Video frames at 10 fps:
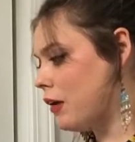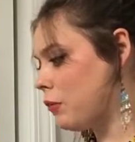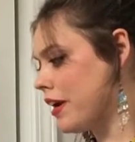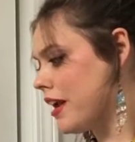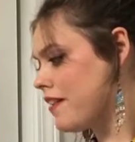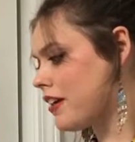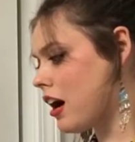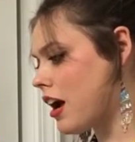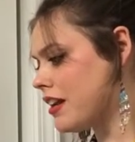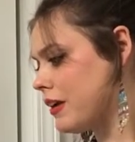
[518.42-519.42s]
And when I've
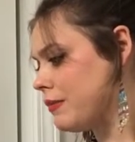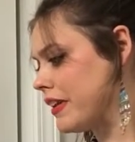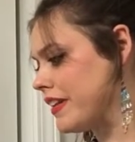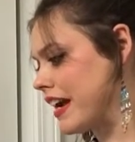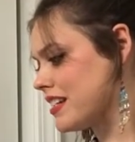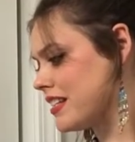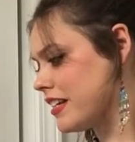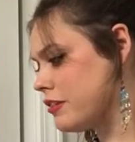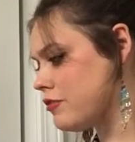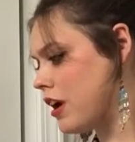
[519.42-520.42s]
caught him, the next
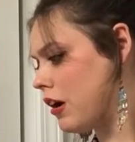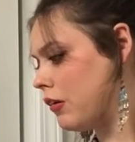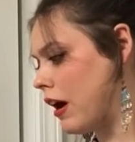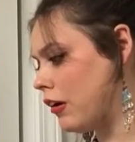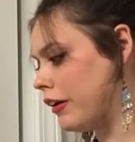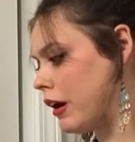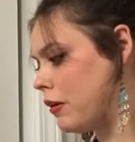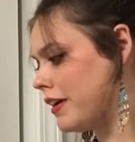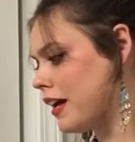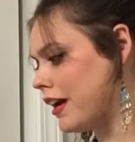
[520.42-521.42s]
thing you know, I'll
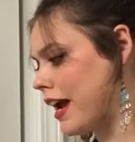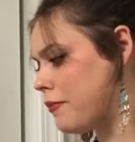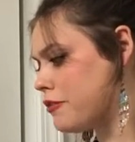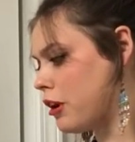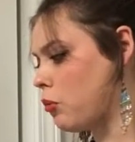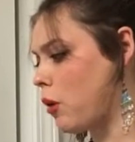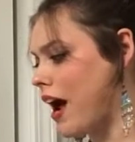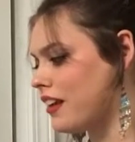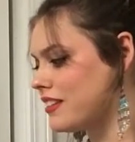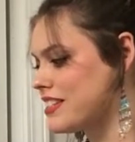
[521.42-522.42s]
go and I'll capture a
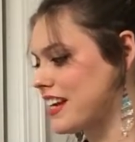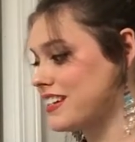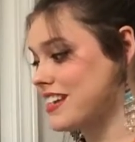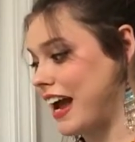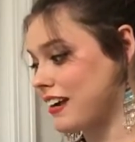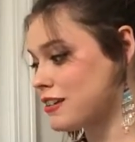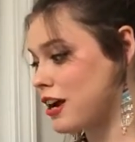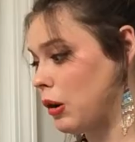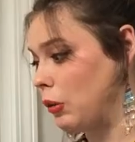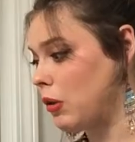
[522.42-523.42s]
wild
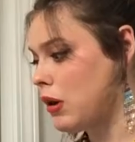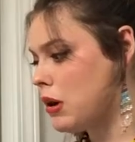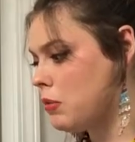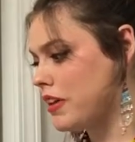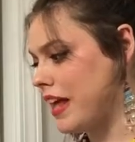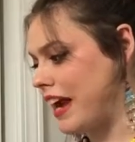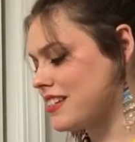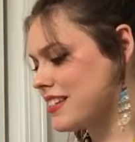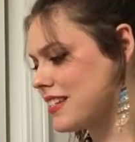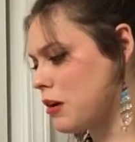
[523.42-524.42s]
tic-tac-toe. With
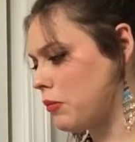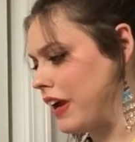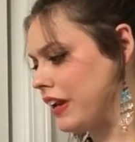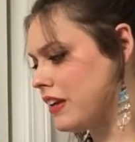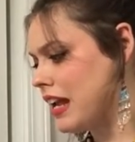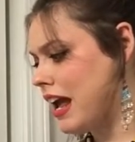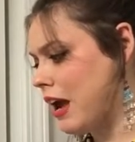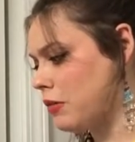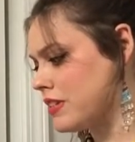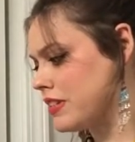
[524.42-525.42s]
X's that win
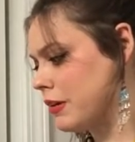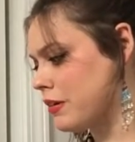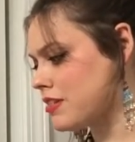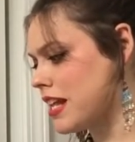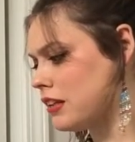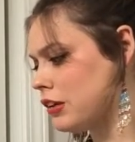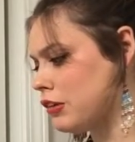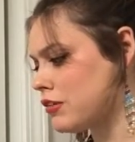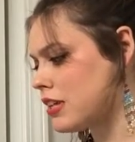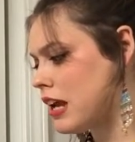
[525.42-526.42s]
and with zeros that
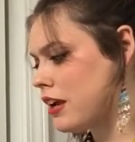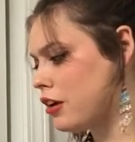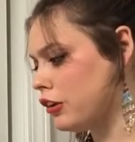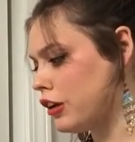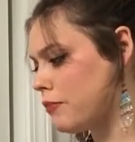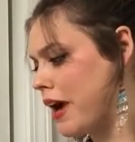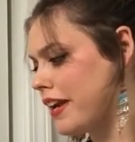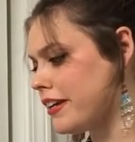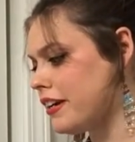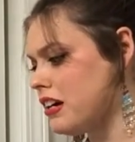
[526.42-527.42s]
lose, he'll look
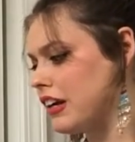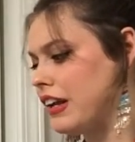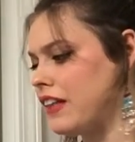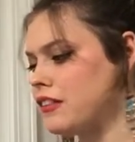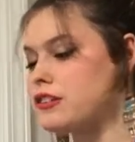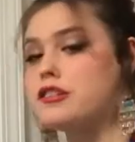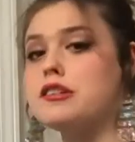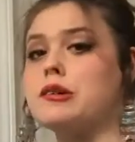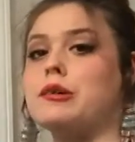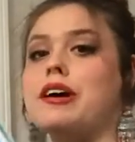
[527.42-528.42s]
mighty good in the
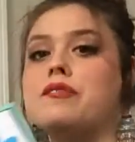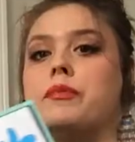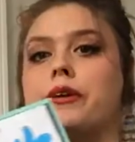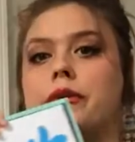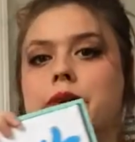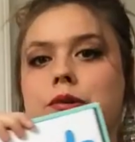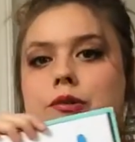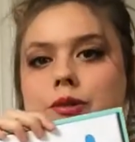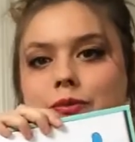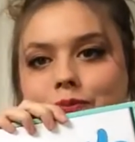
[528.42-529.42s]
zoo of
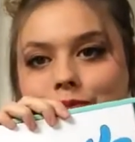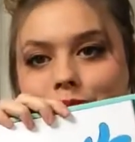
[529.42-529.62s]
McGrew's.